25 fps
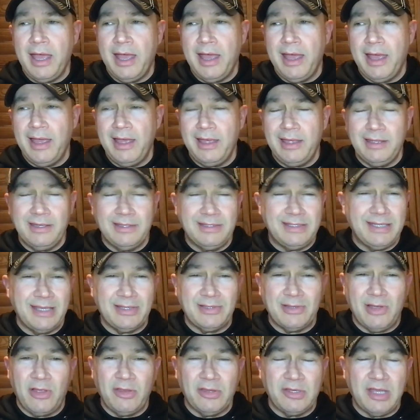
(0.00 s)
Uh, it
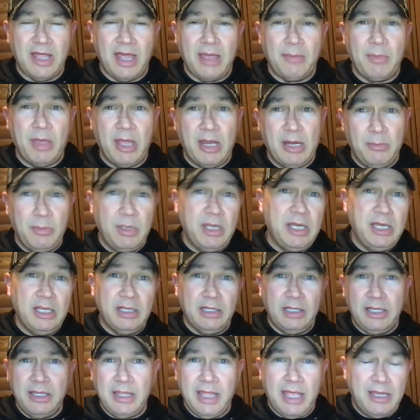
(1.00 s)
says all the time, and
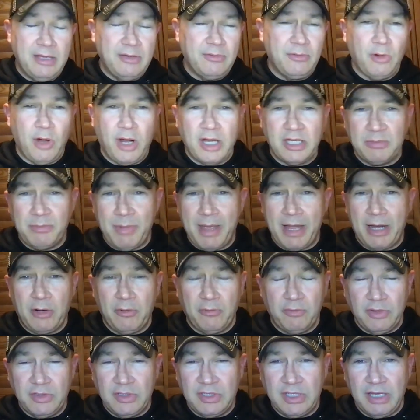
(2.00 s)
immediately they crossed back
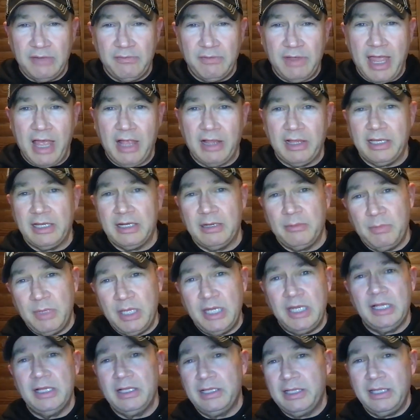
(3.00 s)
over the Sea of Galilee, and
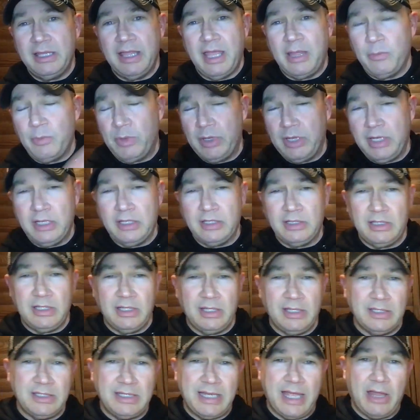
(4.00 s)
immediately they went
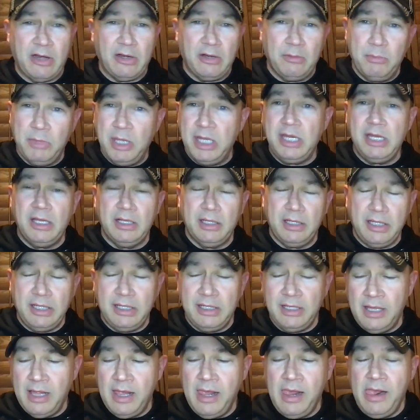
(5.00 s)
into this town.
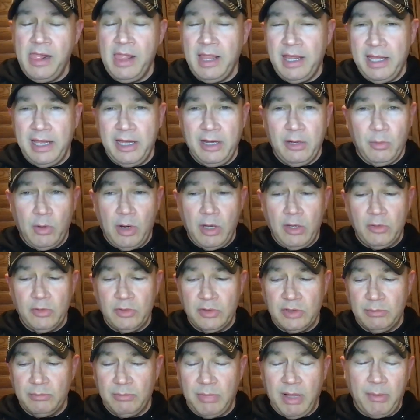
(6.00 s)
Immediately,
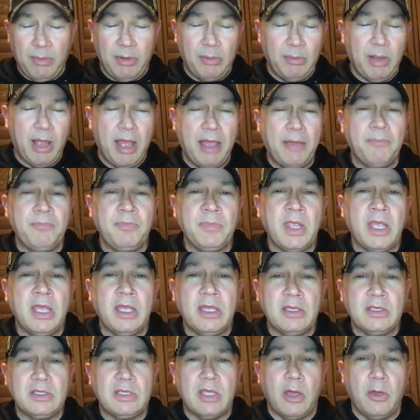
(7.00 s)
heroes and blah blah blah.
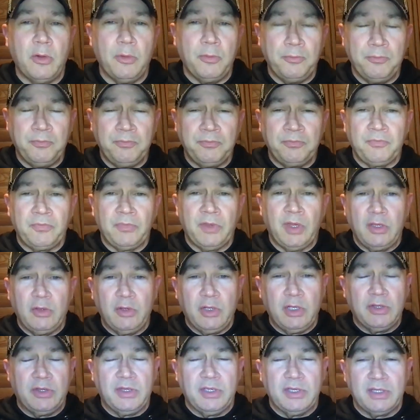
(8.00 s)
So you
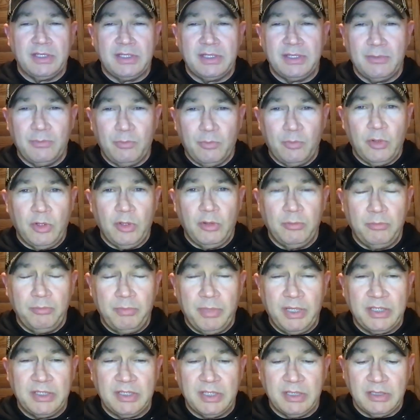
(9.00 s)
get this real
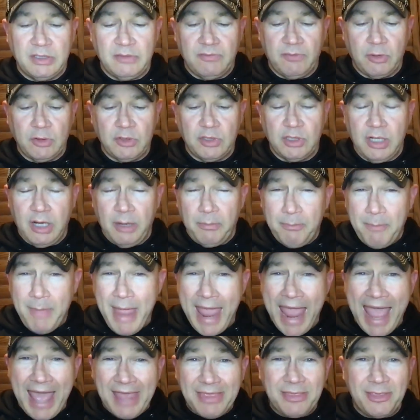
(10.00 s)
big sense of urgency. Now
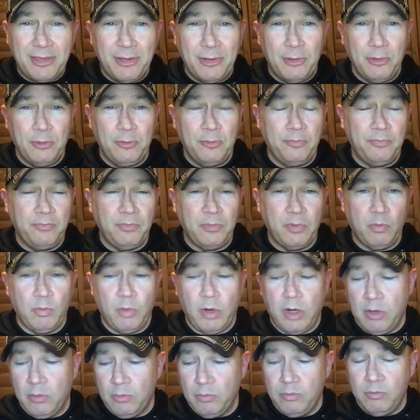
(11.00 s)
Matthew,
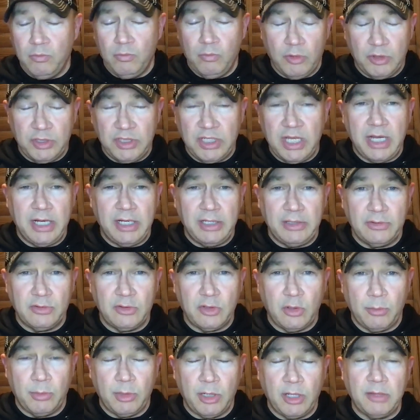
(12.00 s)
where we're studying the
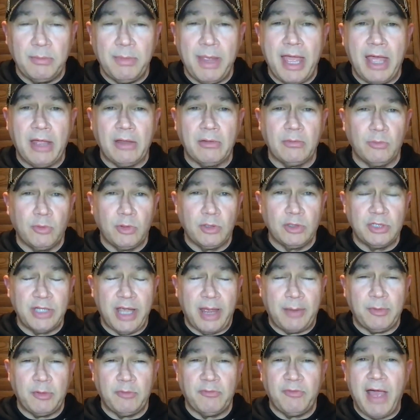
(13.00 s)
Sermon on the Mount, we're in
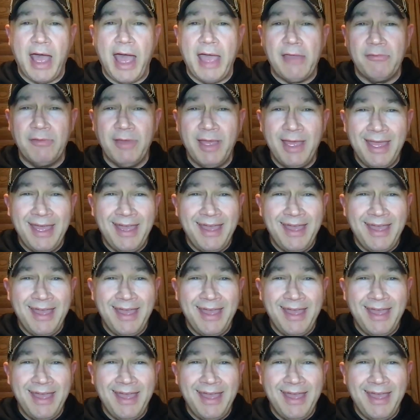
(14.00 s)
chapter five.